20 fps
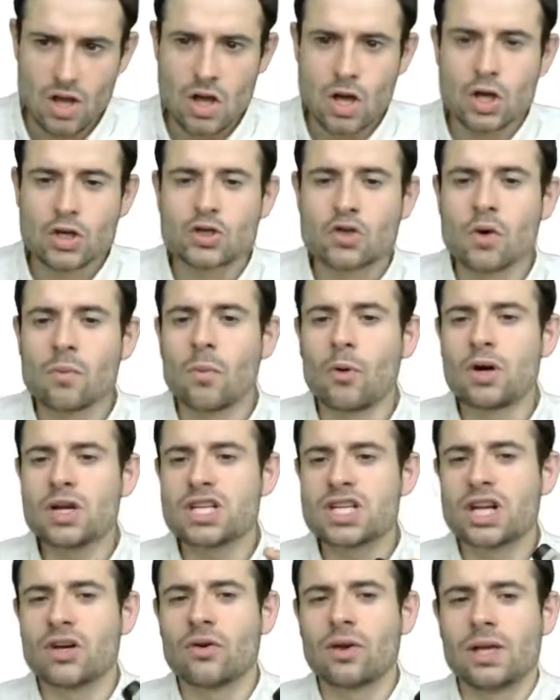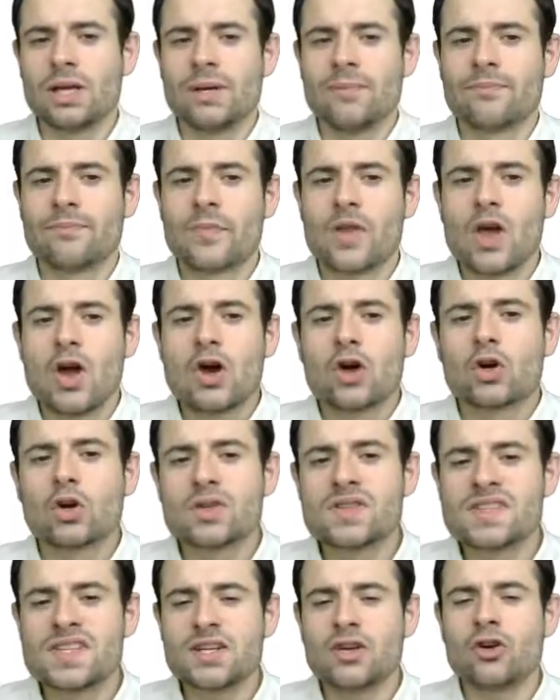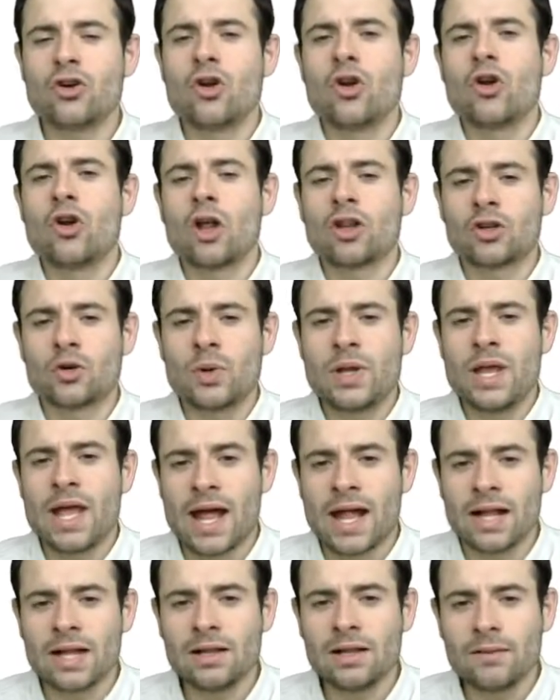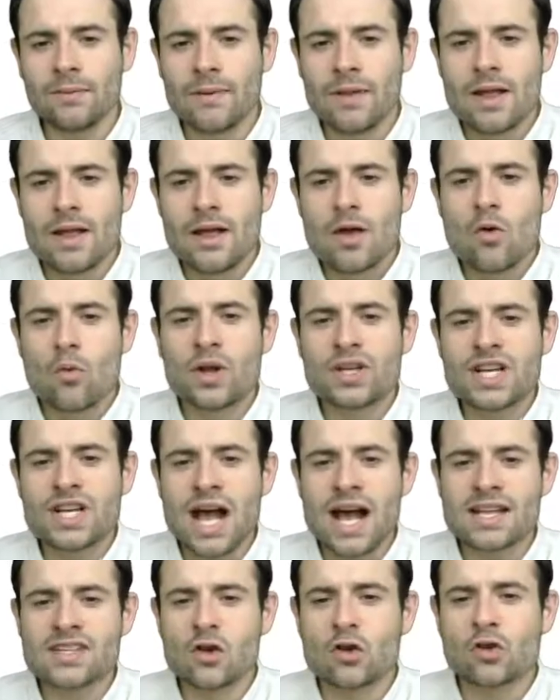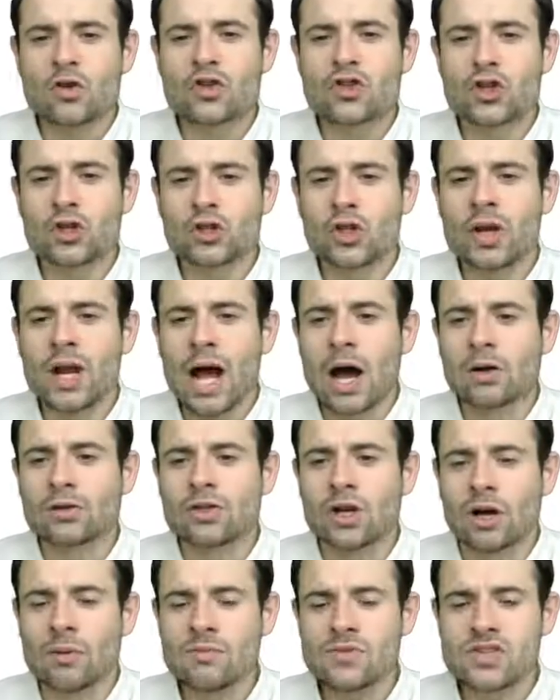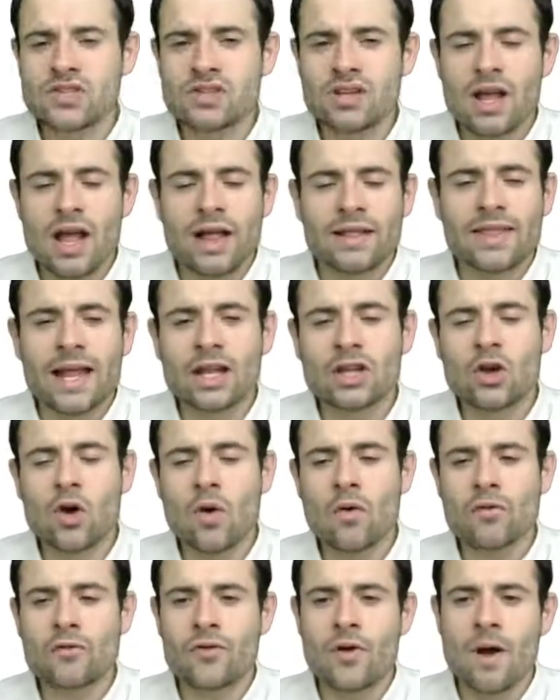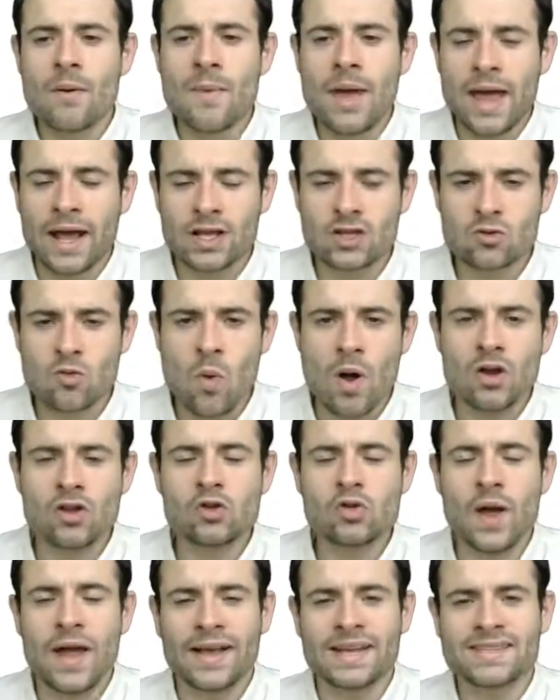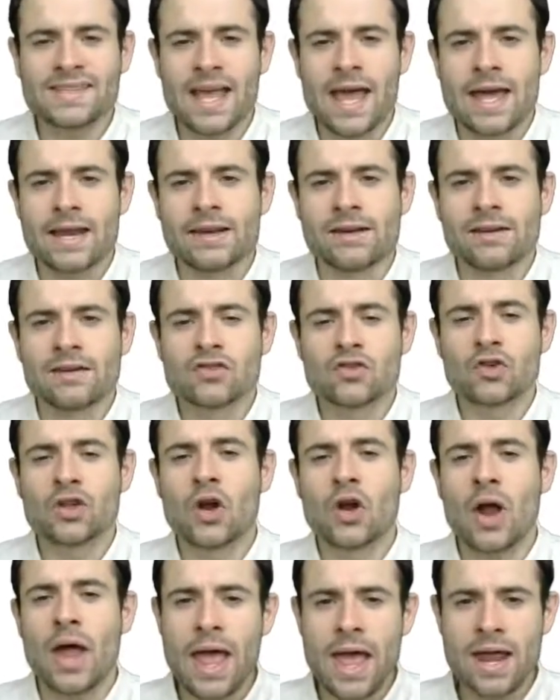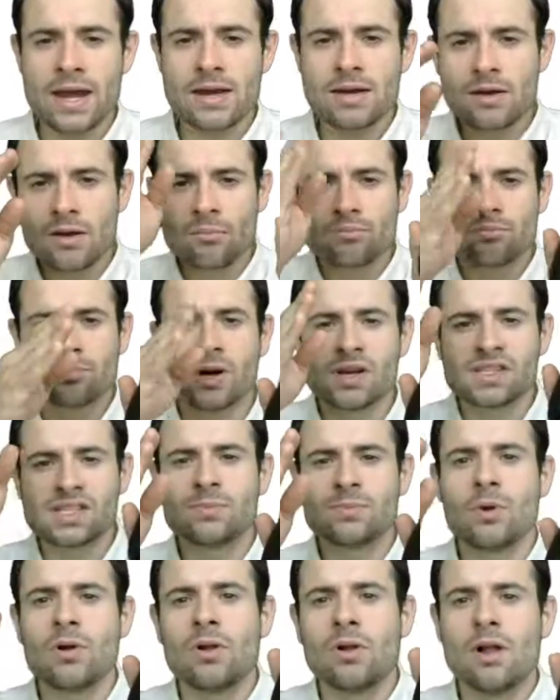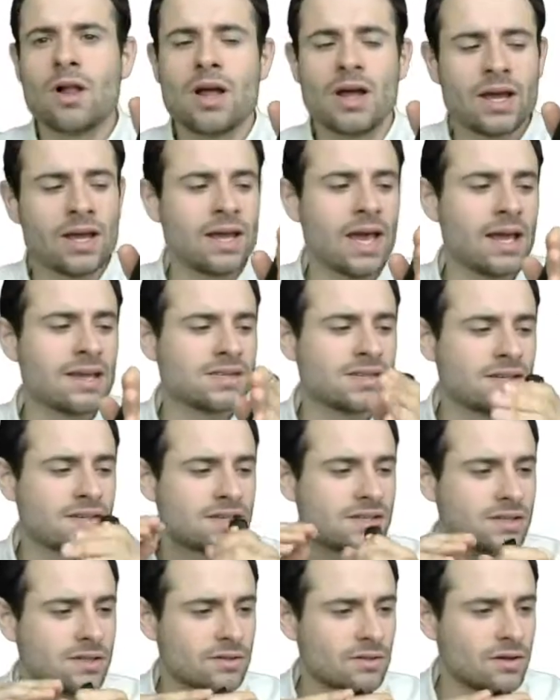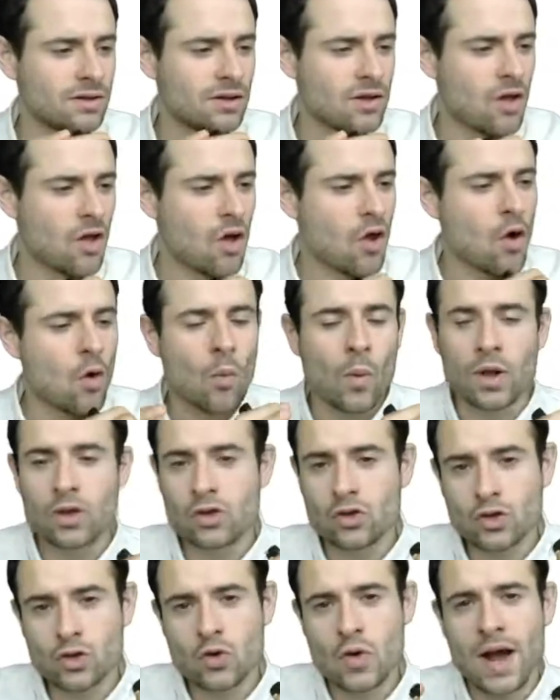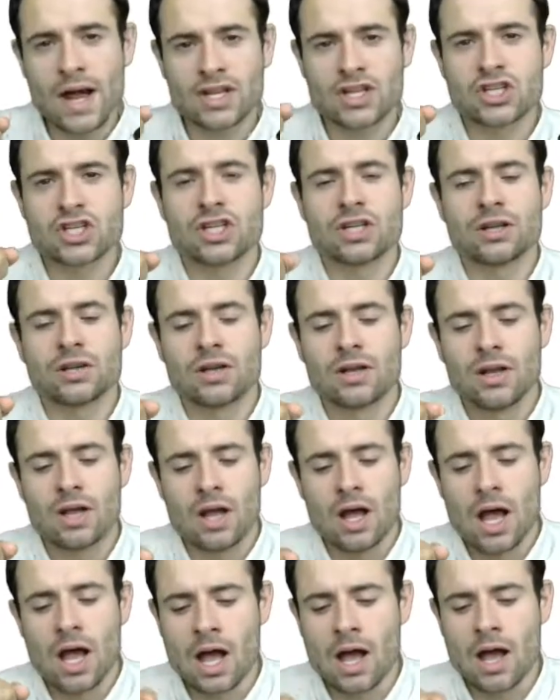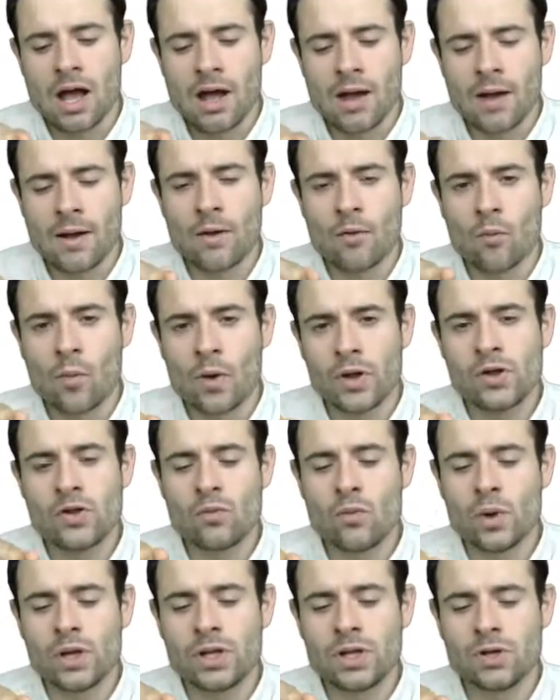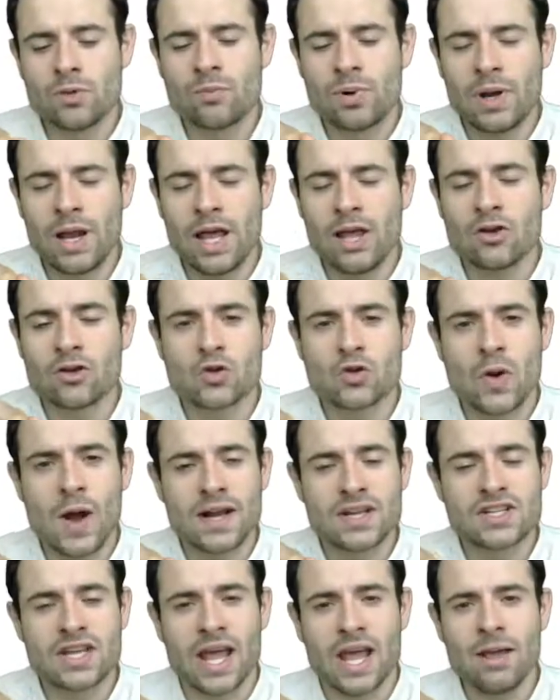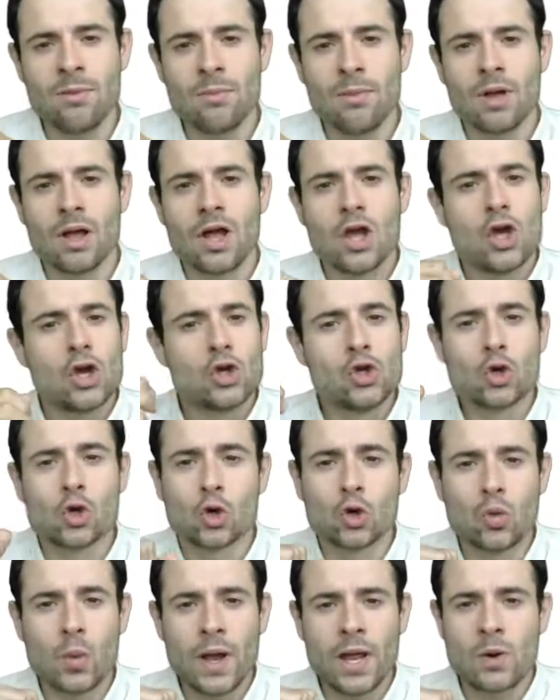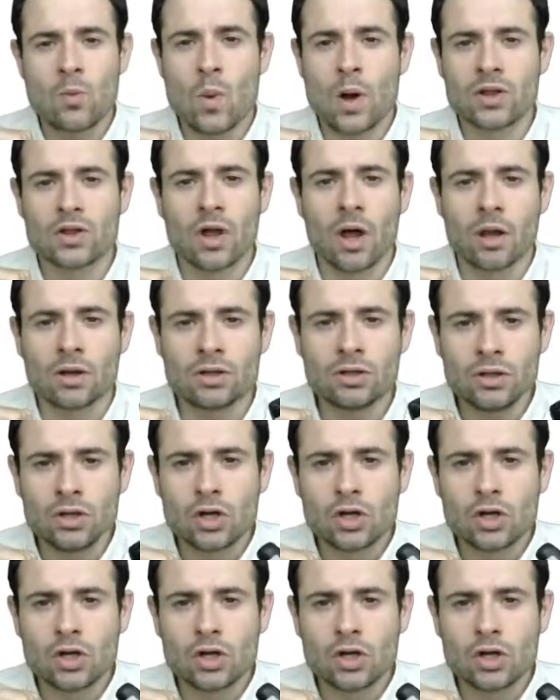So more generally, consider a lottery L which has uncertain outcomes that go from x1 to xn. So there are n possible cases. When you scratch, when you play a scratch game, you could win $1, $2,